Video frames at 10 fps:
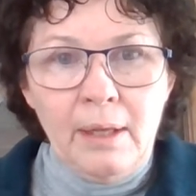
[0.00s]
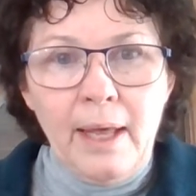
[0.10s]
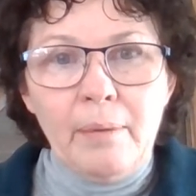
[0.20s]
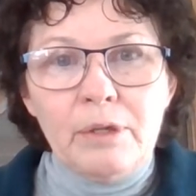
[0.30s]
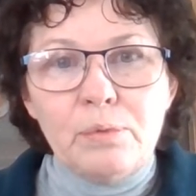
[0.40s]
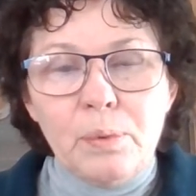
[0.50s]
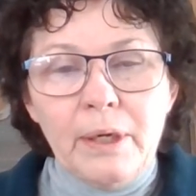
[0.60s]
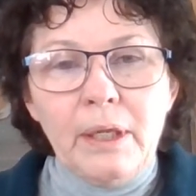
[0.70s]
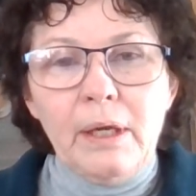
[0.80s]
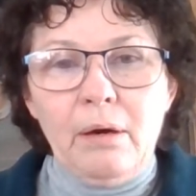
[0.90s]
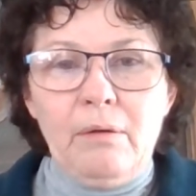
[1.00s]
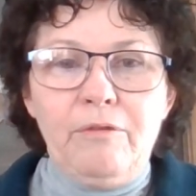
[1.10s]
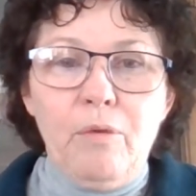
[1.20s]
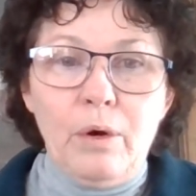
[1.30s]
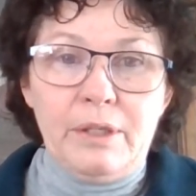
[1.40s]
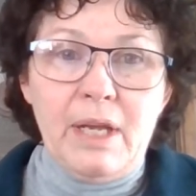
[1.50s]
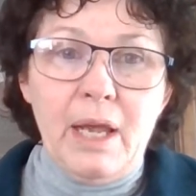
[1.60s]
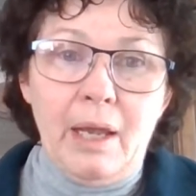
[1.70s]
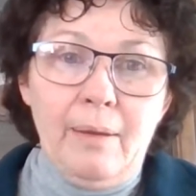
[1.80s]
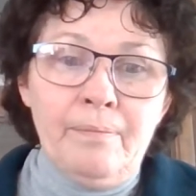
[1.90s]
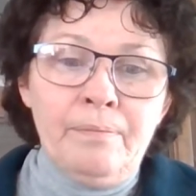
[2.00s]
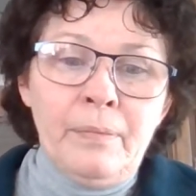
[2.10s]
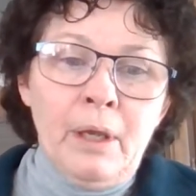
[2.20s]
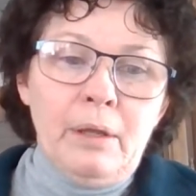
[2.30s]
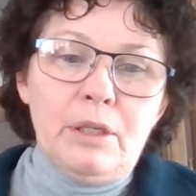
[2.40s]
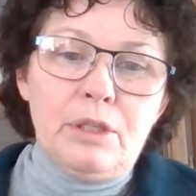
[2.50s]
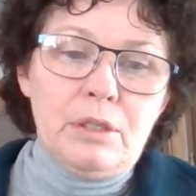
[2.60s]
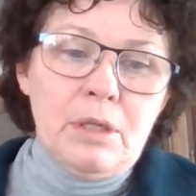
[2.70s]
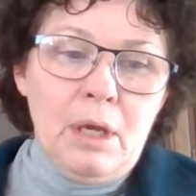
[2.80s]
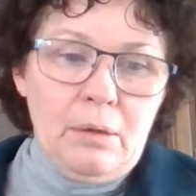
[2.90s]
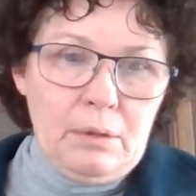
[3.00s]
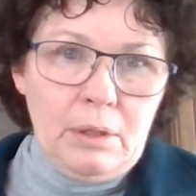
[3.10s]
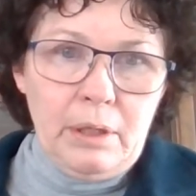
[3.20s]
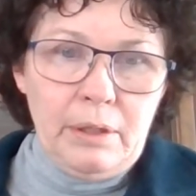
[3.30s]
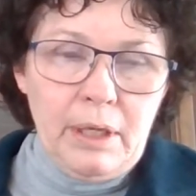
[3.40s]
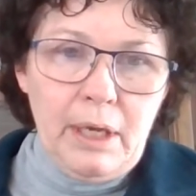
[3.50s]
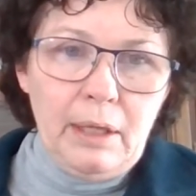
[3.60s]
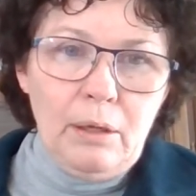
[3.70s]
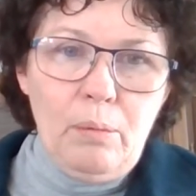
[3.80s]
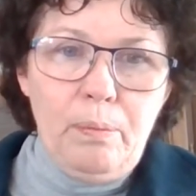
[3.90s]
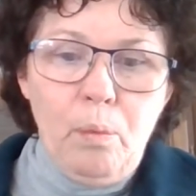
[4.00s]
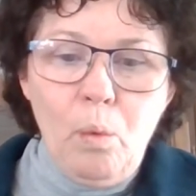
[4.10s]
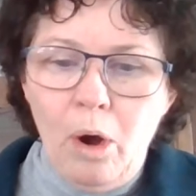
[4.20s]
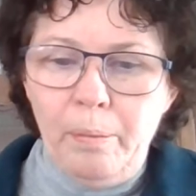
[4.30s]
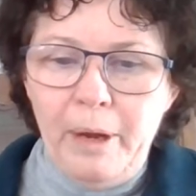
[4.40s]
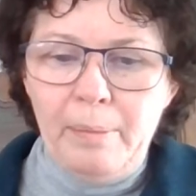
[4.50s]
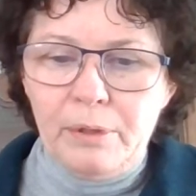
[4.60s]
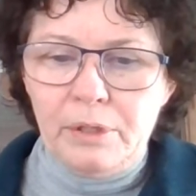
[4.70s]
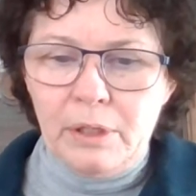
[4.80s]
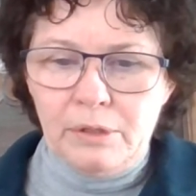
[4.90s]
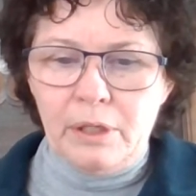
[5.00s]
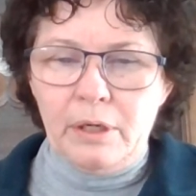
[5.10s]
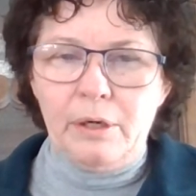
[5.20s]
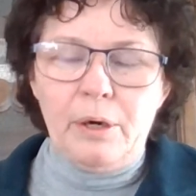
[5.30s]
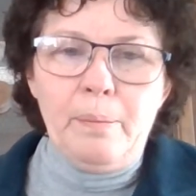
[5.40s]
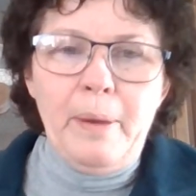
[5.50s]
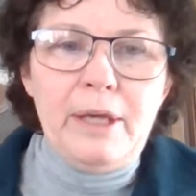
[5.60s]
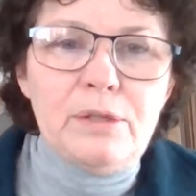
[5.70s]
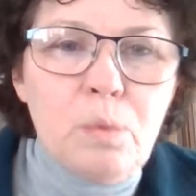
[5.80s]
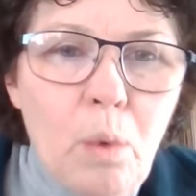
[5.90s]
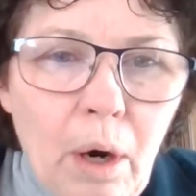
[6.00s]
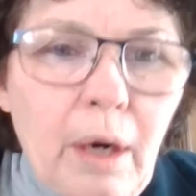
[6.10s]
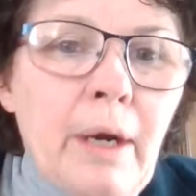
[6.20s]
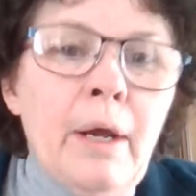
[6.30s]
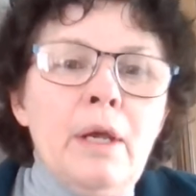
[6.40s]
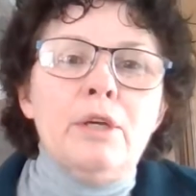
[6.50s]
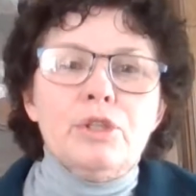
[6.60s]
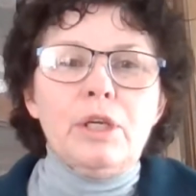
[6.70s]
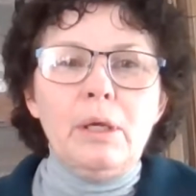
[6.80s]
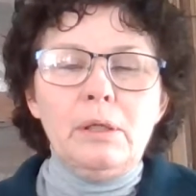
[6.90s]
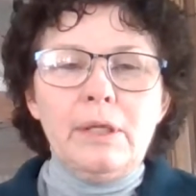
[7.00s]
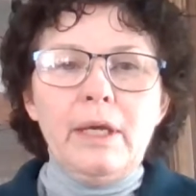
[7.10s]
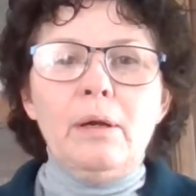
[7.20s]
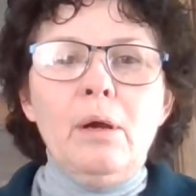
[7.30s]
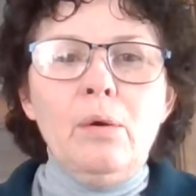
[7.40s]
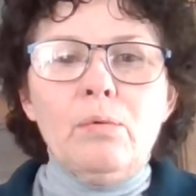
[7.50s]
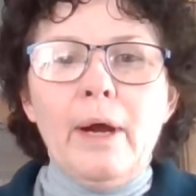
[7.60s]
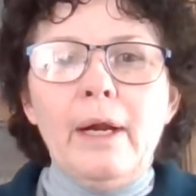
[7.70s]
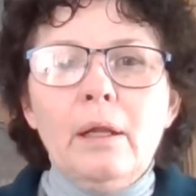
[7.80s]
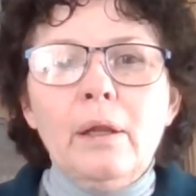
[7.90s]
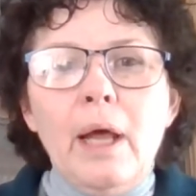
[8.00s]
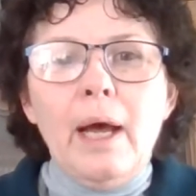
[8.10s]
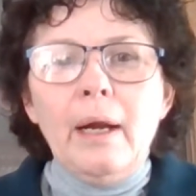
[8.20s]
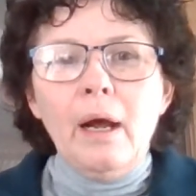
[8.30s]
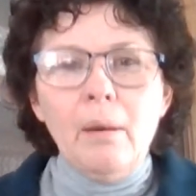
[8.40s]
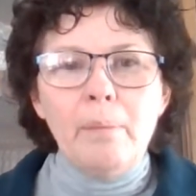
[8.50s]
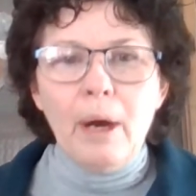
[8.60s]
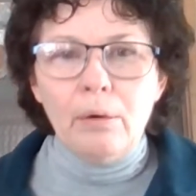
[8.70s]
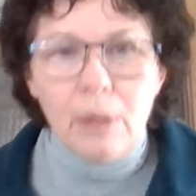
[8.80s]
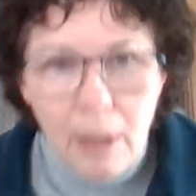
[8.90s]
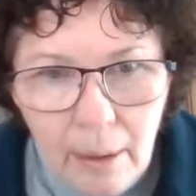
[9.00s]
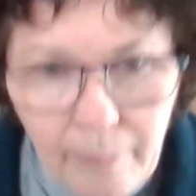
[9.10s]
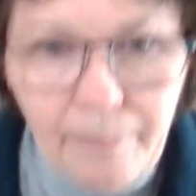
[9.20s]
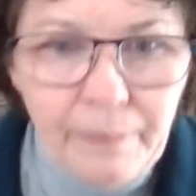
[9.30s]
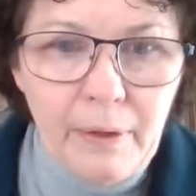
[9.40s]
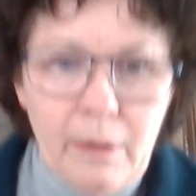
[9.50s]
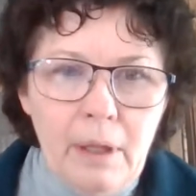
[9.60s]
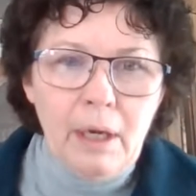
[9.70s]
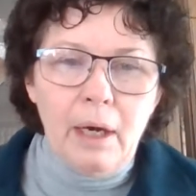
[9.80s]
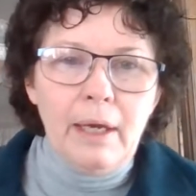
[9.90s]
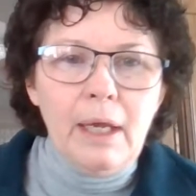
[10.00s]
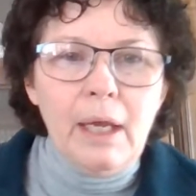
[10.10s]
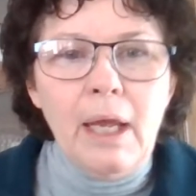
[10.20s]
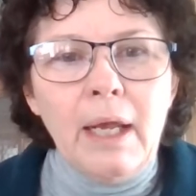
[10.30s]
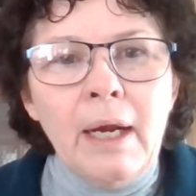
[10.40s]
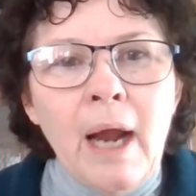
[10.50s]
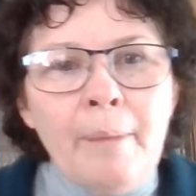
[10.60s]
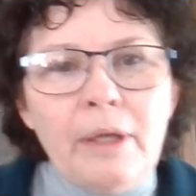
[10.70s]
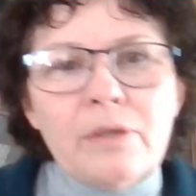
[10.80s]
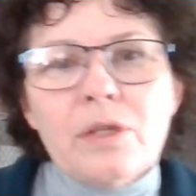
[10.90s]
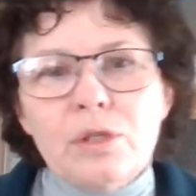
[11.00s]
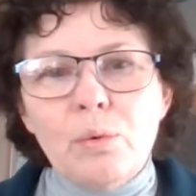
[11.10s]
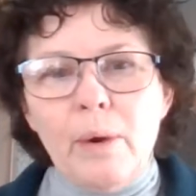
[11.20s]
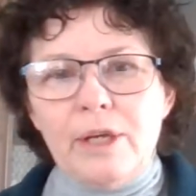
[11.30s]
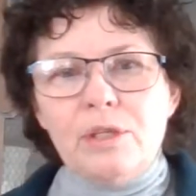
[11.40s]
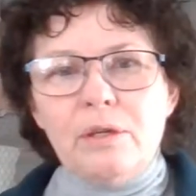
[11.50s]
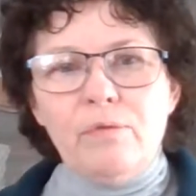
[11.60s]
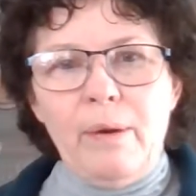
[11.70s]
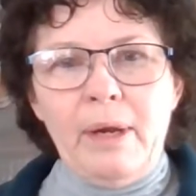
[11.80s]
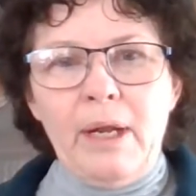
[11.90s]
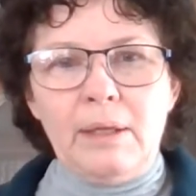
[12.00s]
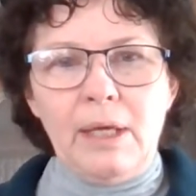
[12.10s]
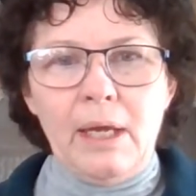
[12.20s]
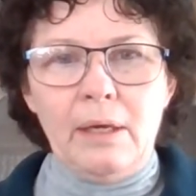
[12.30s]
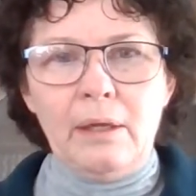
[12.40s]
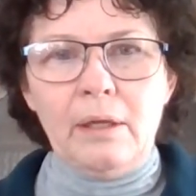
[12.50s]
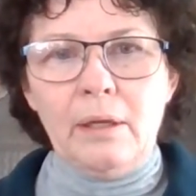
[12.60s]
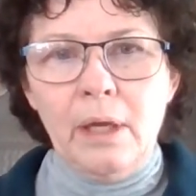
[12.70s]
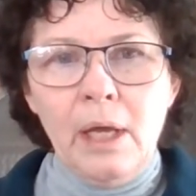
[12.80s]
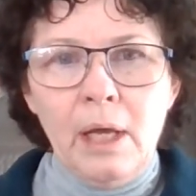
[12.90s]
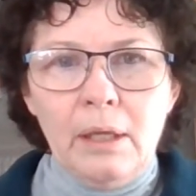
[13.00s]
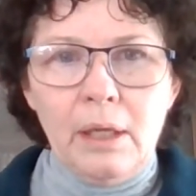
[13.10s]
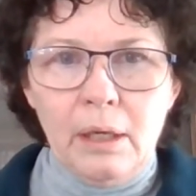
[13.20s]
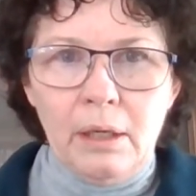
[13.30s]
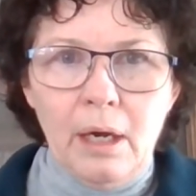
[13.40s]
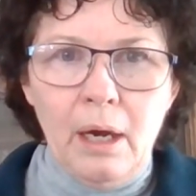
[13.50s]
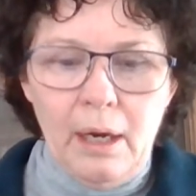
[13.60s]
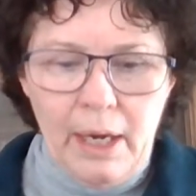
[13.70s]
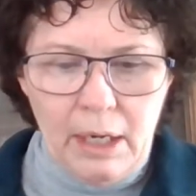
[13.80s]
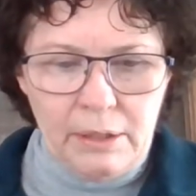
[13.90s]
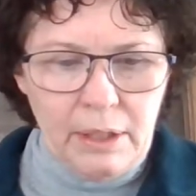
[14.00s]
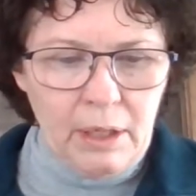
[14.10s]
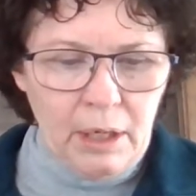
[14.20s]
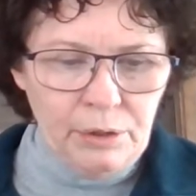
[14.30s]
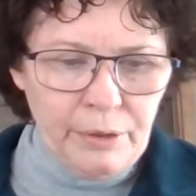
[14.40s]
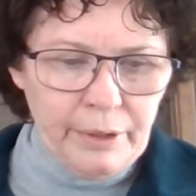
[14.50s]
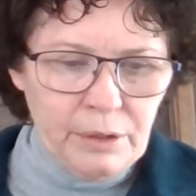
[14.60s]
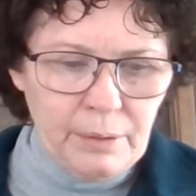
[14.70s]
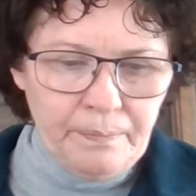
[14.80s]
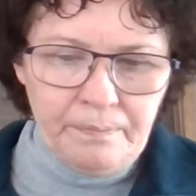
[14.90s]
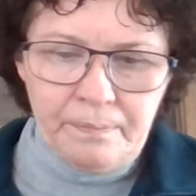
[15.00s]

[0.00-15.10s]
That was really her forte. This is the yellow wallpaper is considered her best work. She did write a lot about the economic situation of women at the end of the 1800s.